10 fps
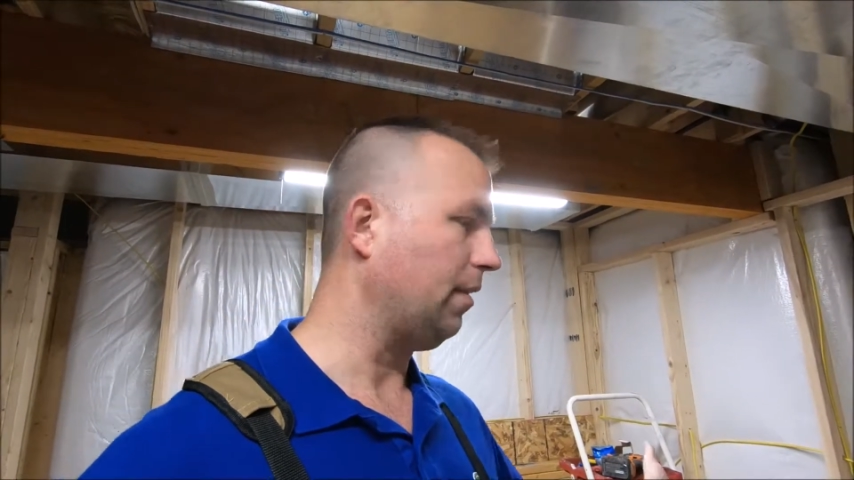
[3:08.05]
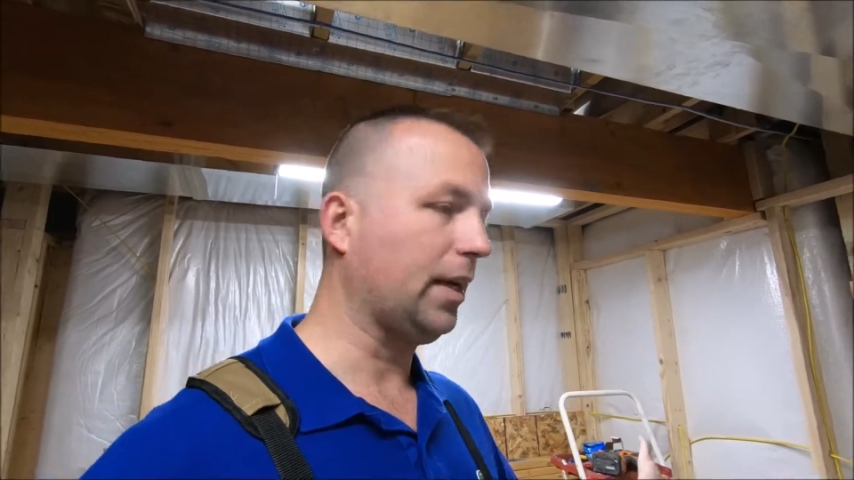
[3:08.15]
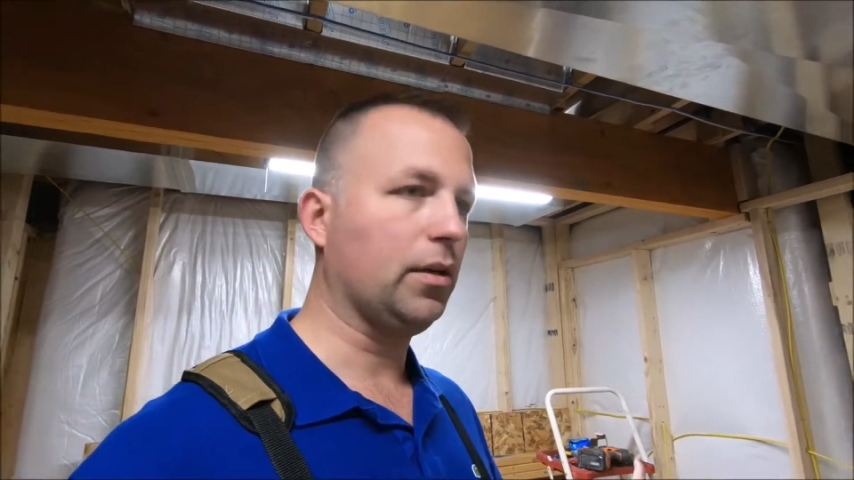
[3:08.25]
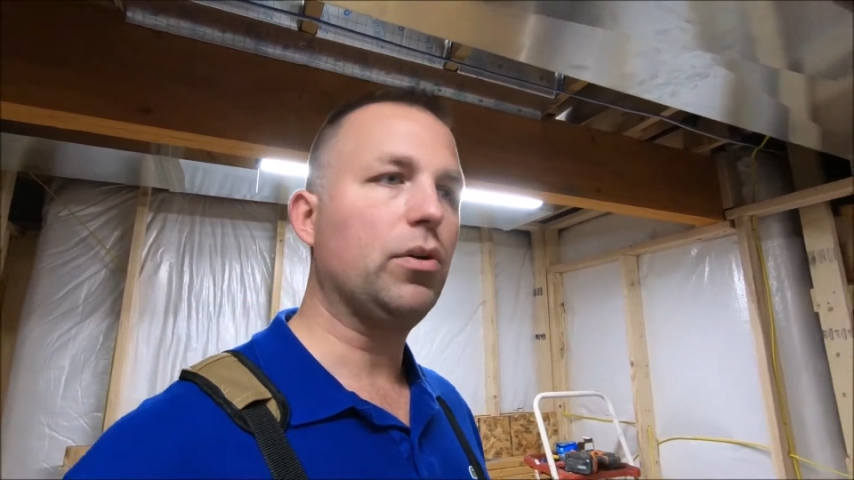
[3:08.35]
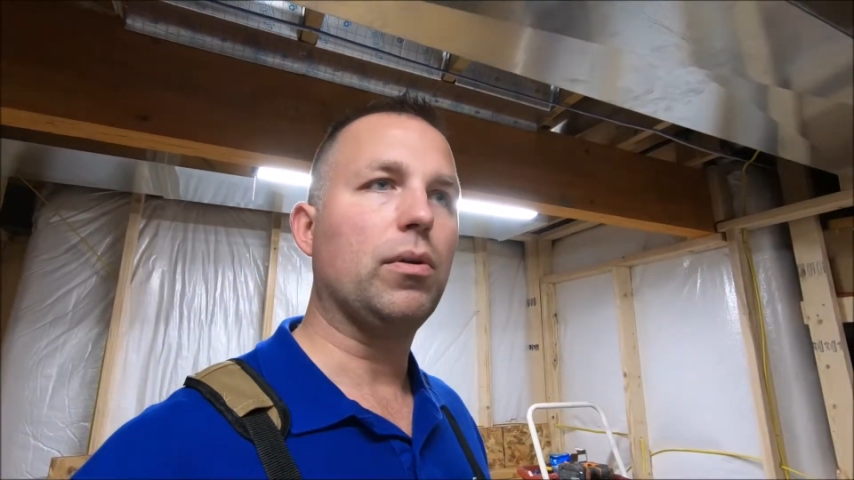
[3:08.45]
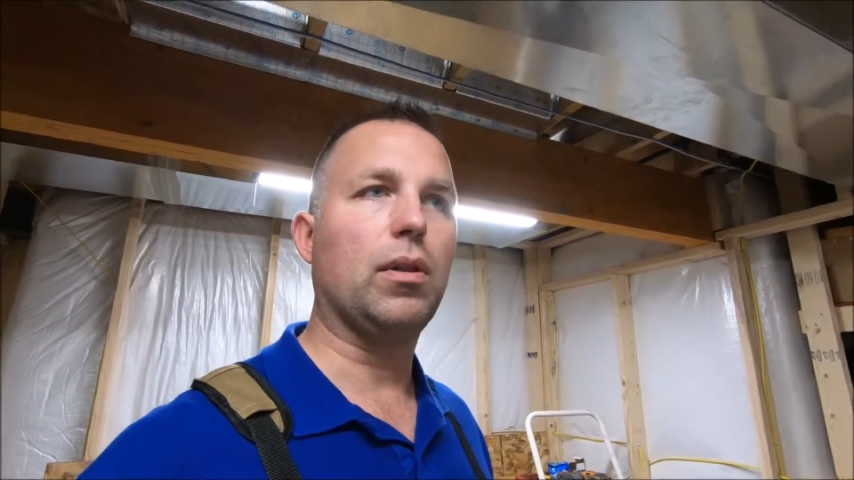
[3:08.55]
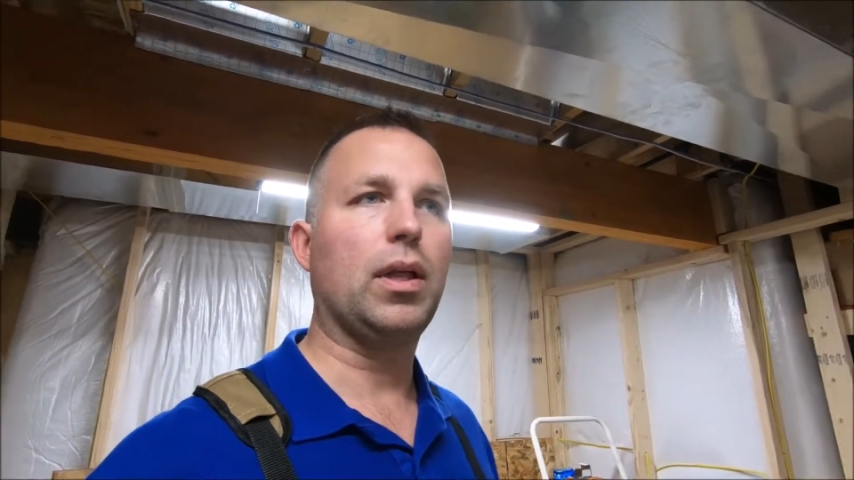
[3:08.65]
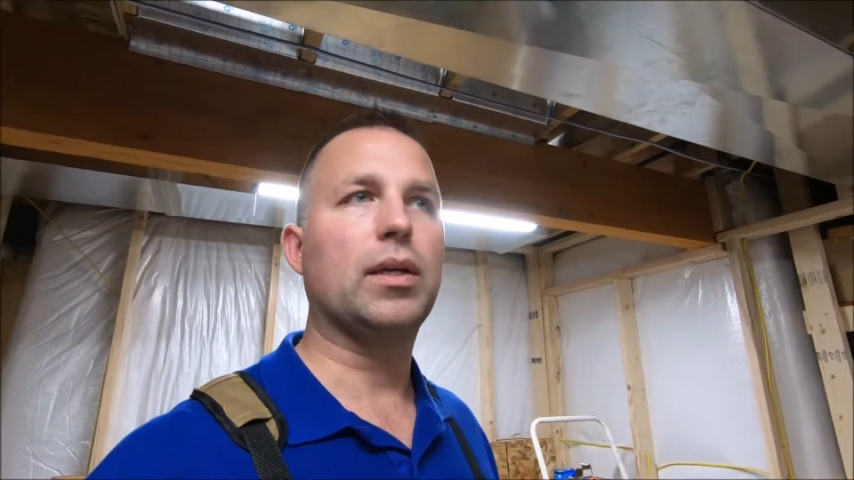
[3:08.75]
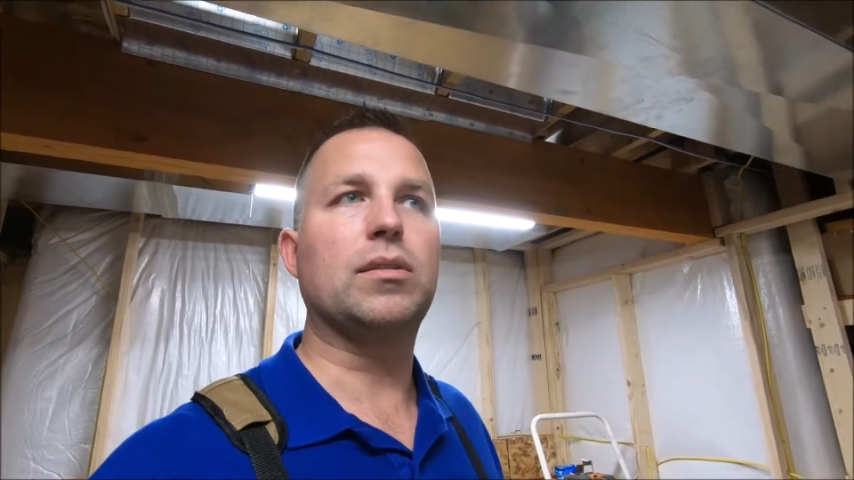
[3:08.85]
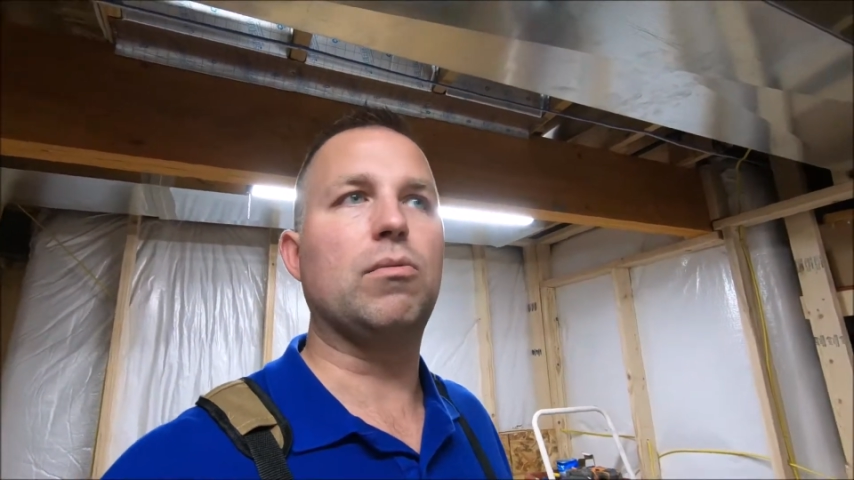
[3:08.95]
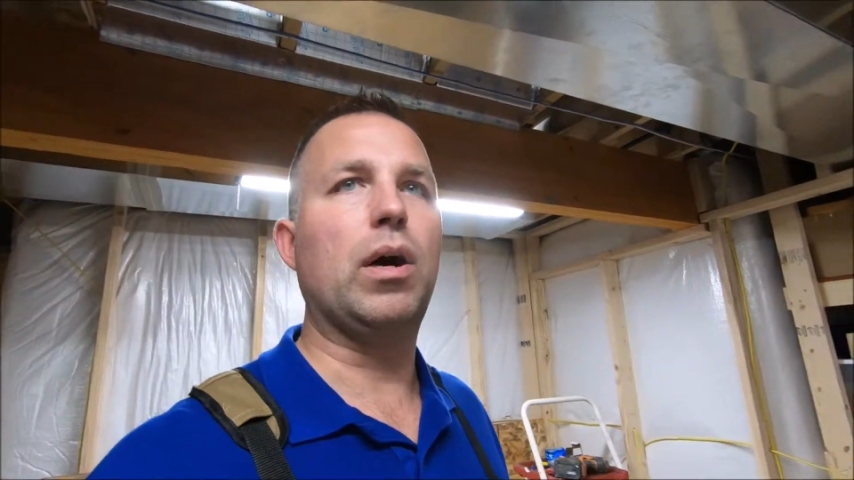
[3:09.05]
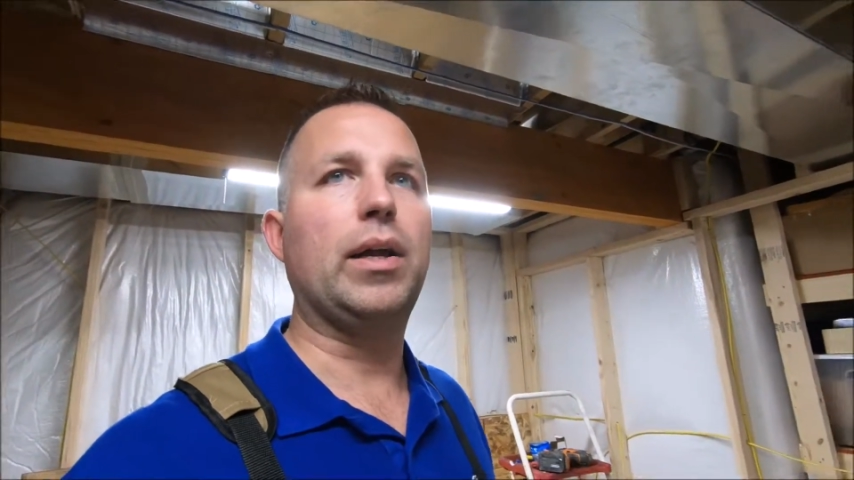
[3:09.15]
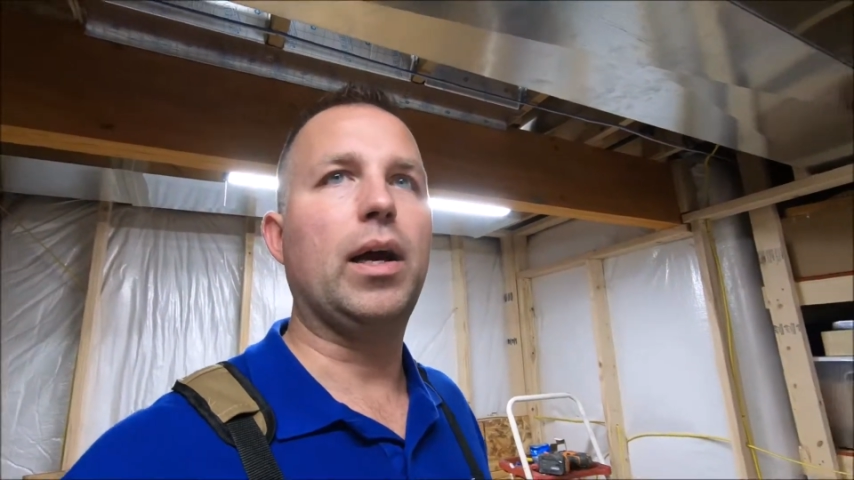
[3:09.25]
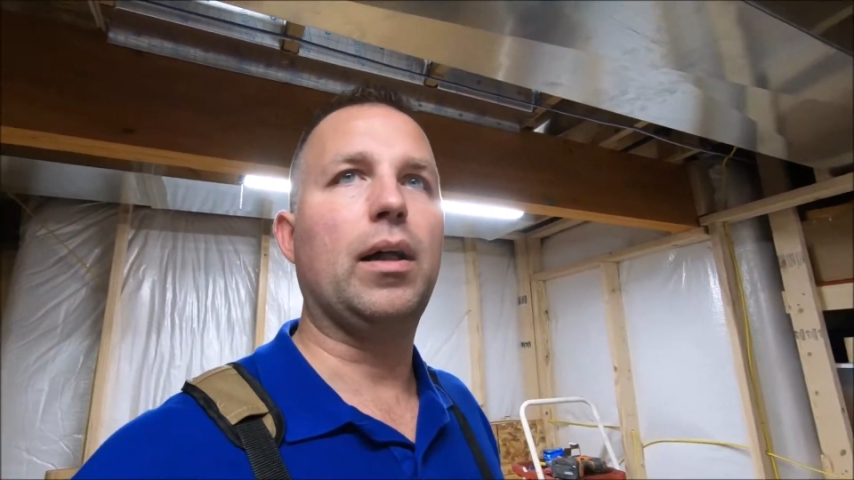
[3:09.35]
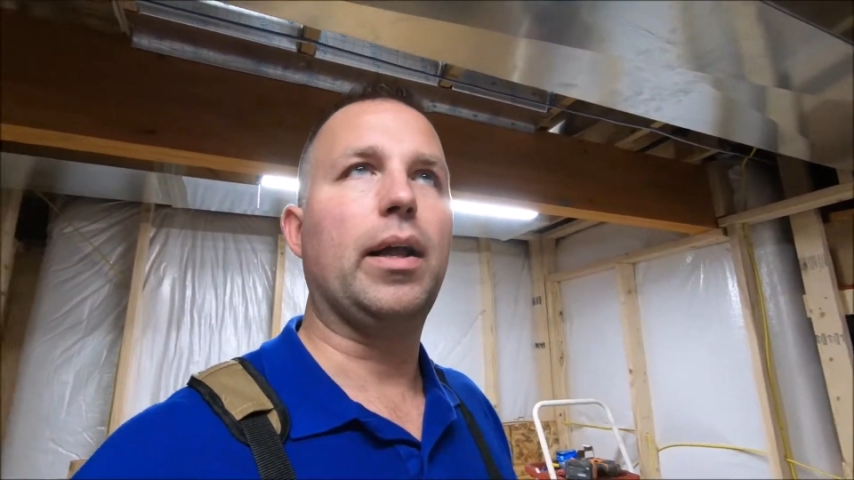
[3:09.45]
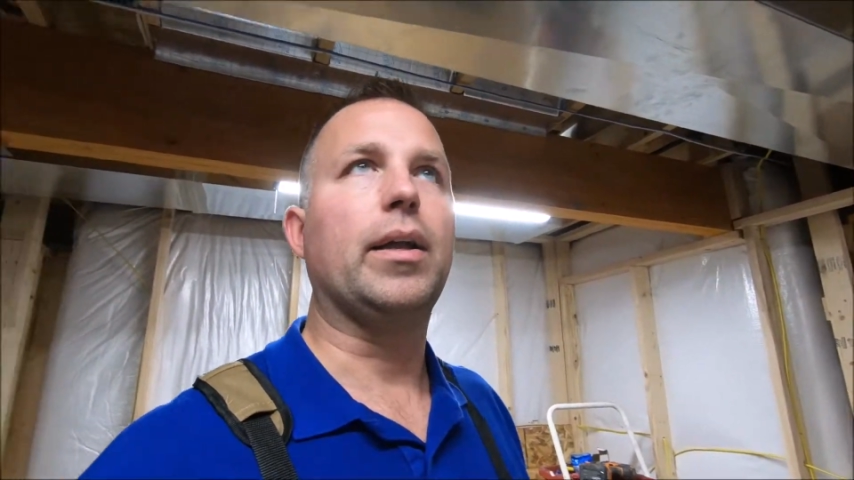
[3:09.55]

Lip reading: I can do it with Alexa, why not?